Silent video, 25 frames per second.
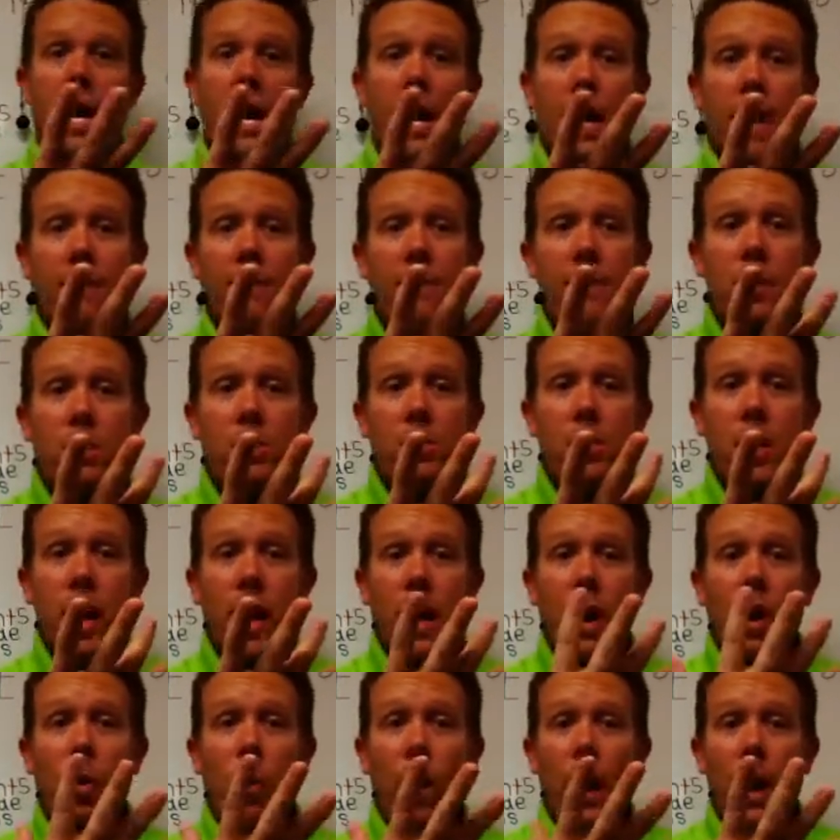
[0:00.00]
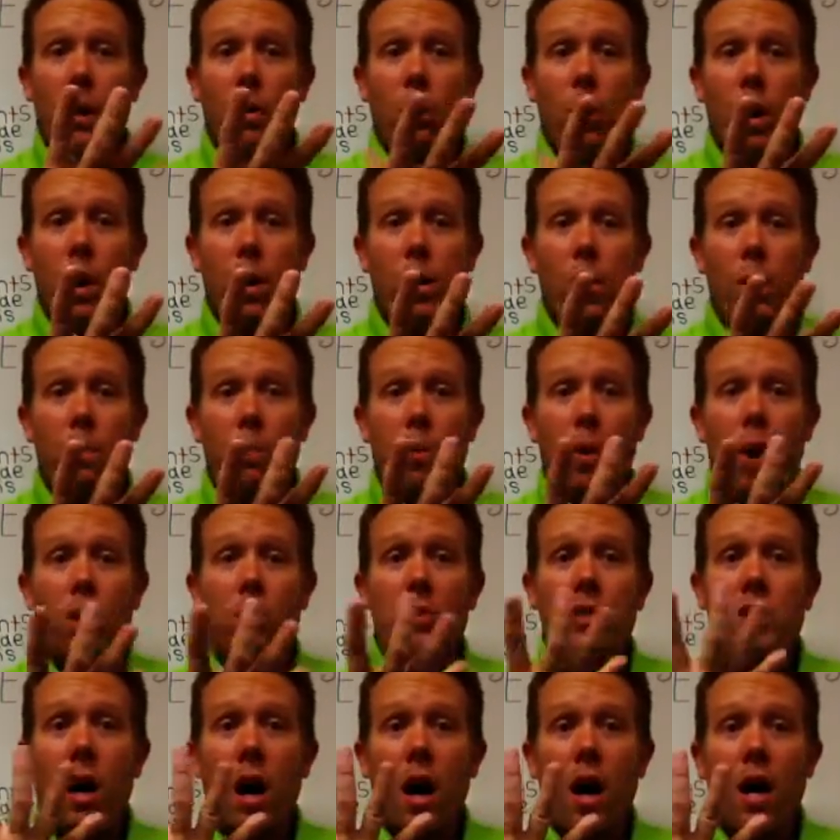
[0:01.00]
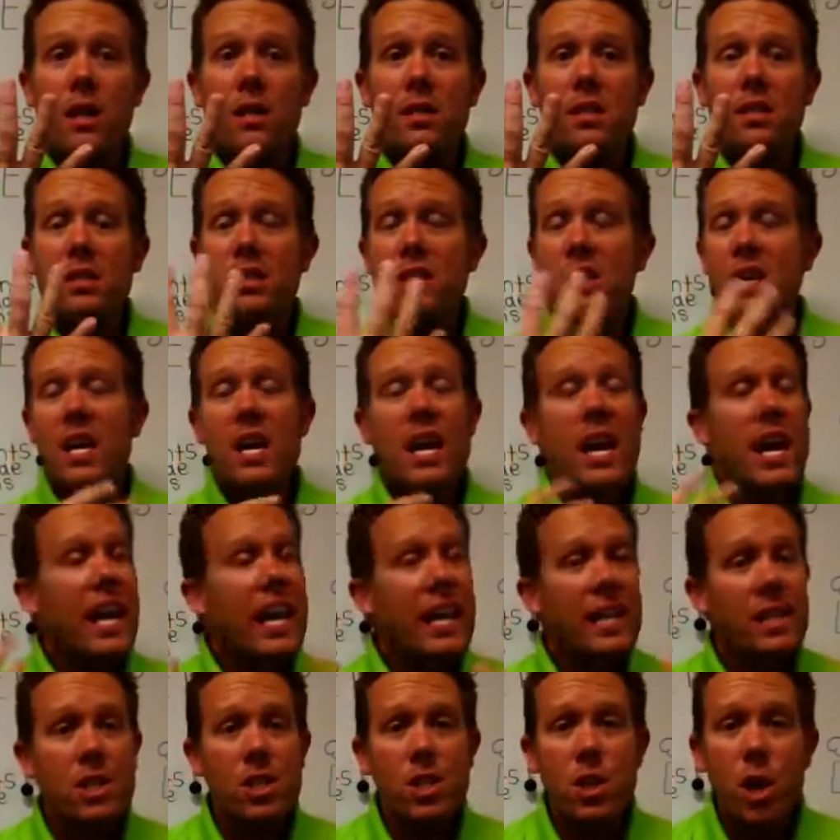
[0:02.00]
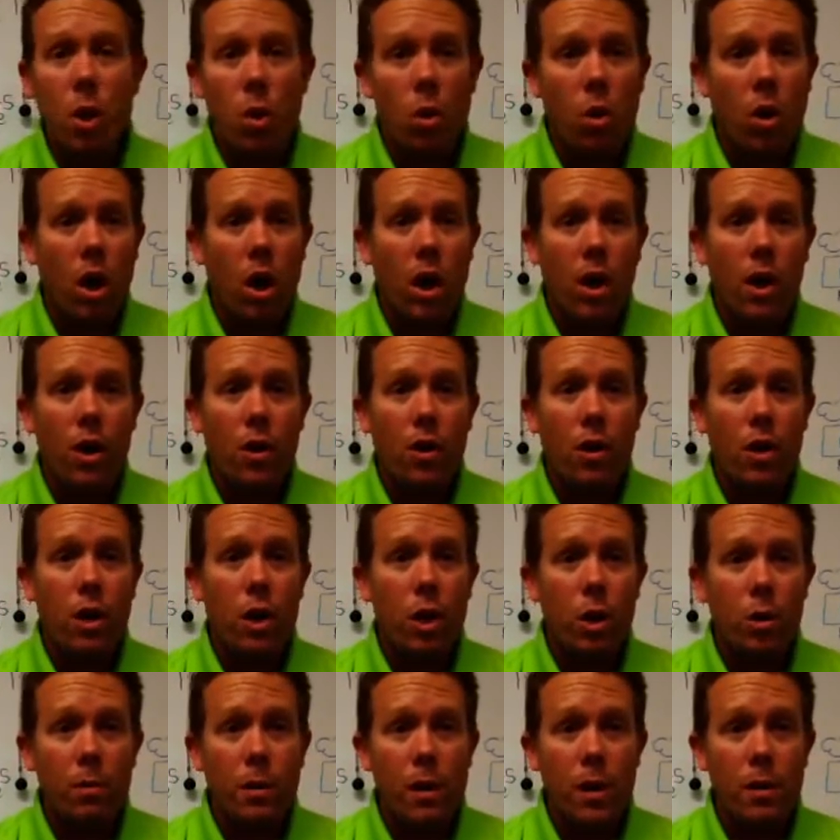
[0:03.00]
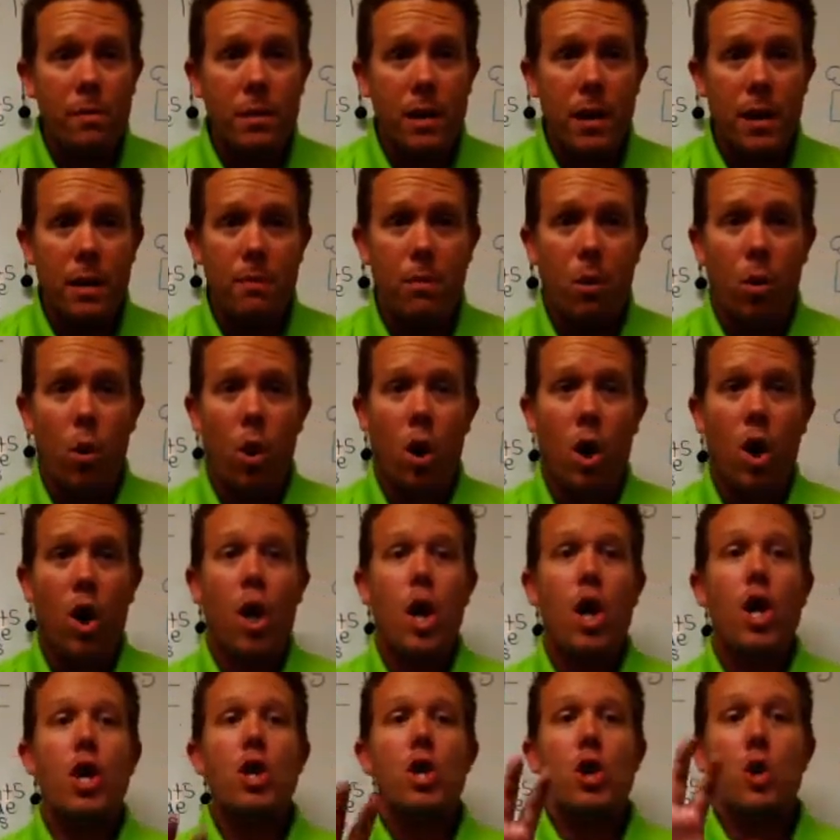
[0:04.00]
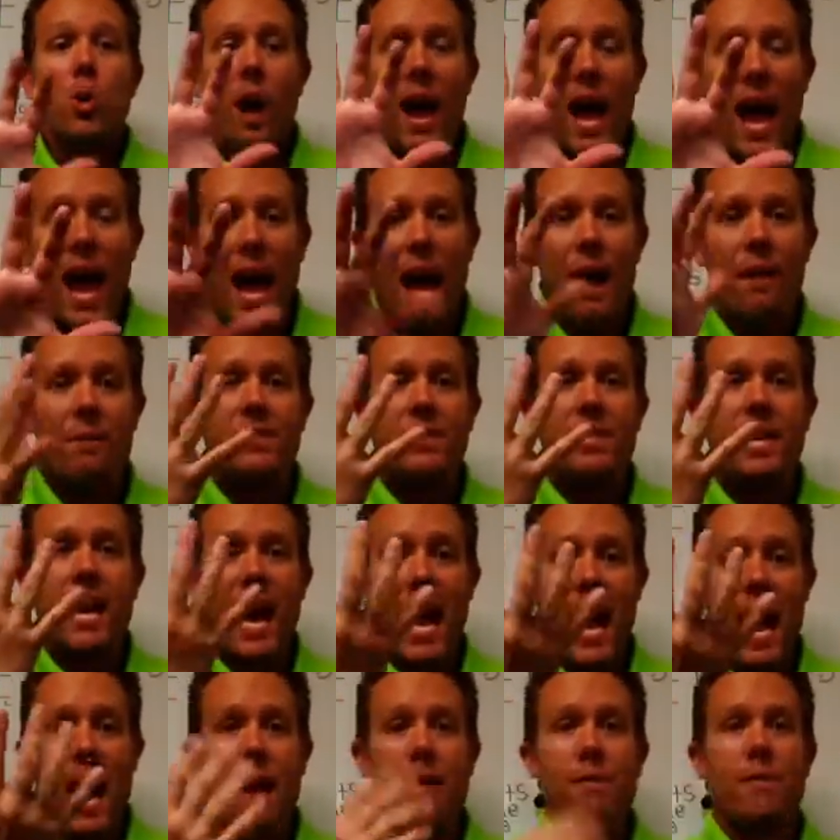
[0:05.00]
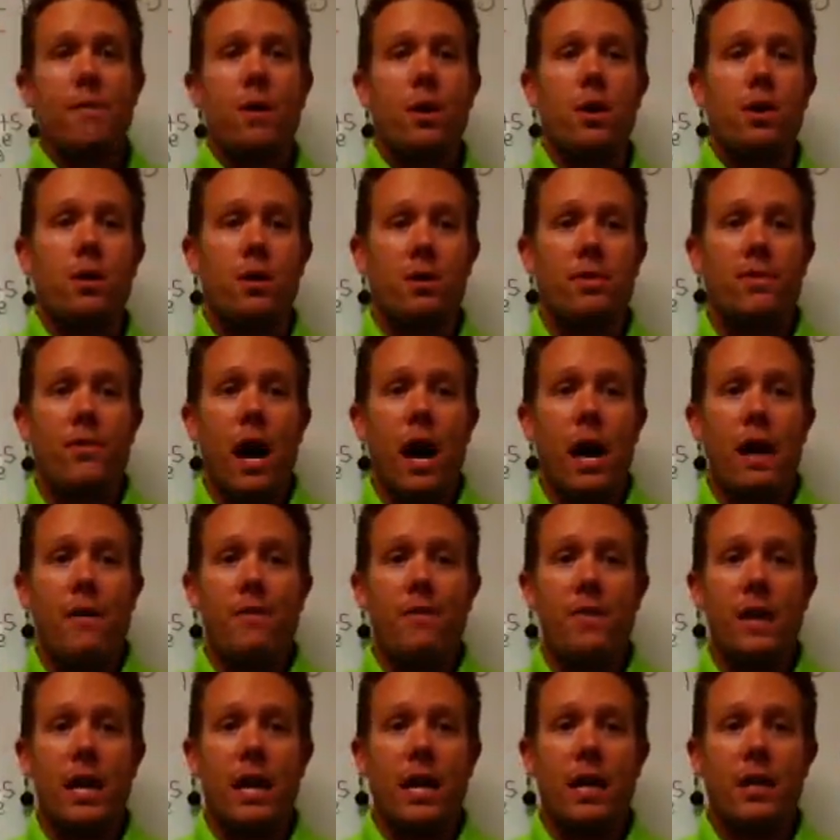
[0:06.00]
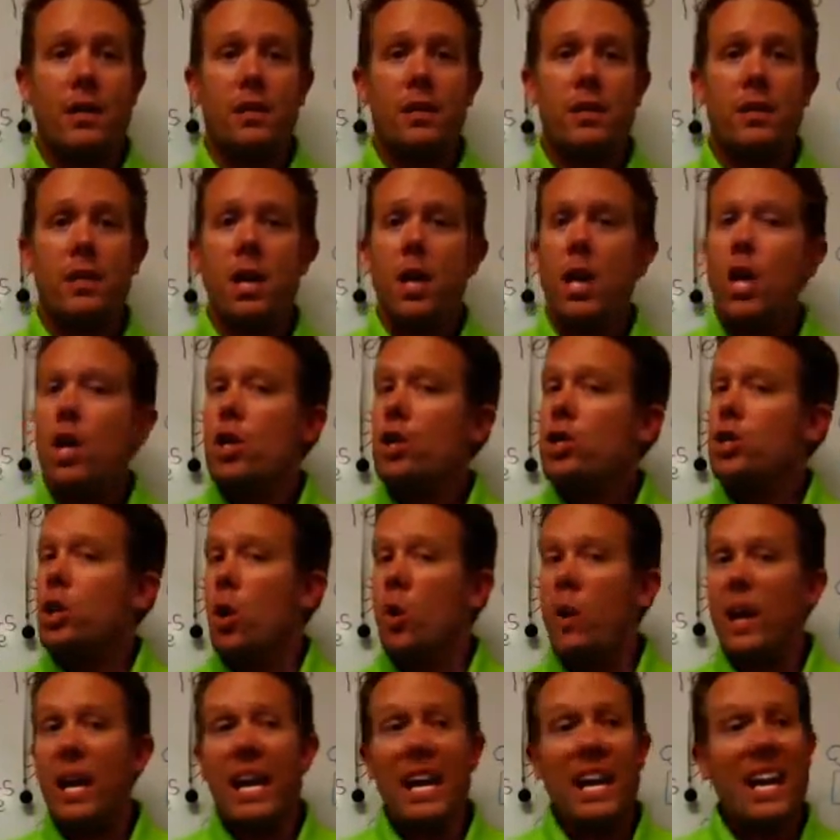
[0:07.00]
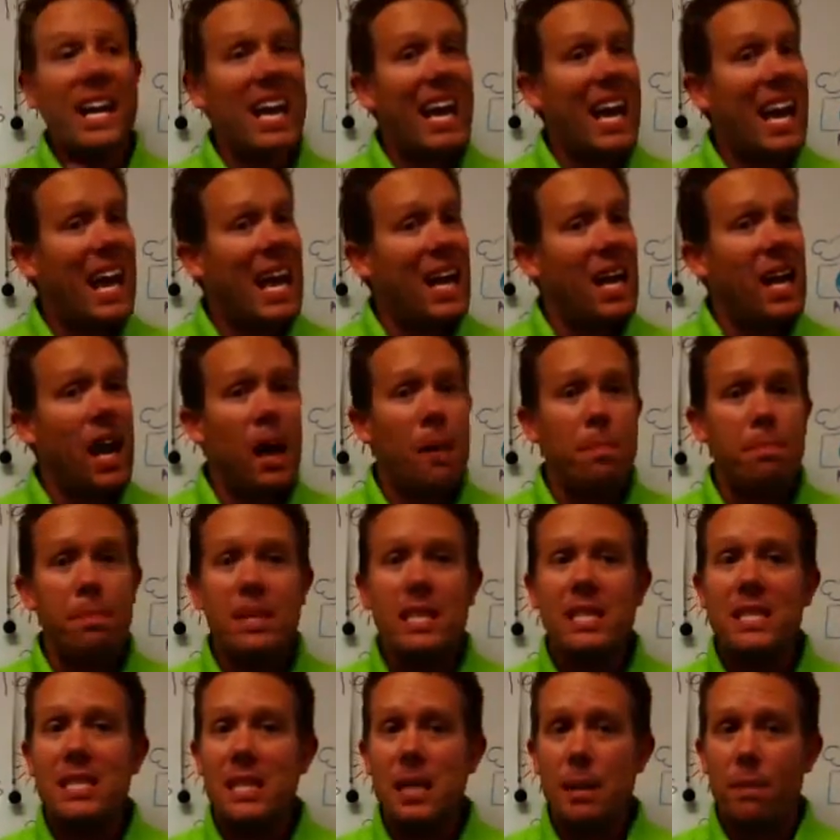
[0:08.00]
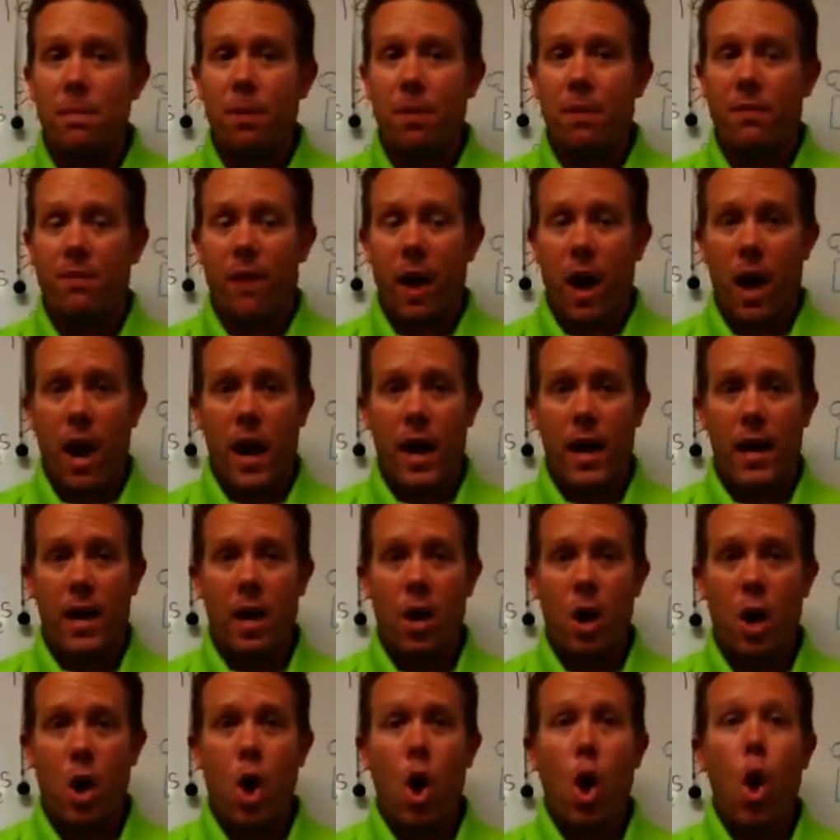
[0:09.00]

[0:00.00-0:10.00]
If you take away one of the protons, it's no longer aluminum anymore. You have to have those 5 things. So it cannot be simplified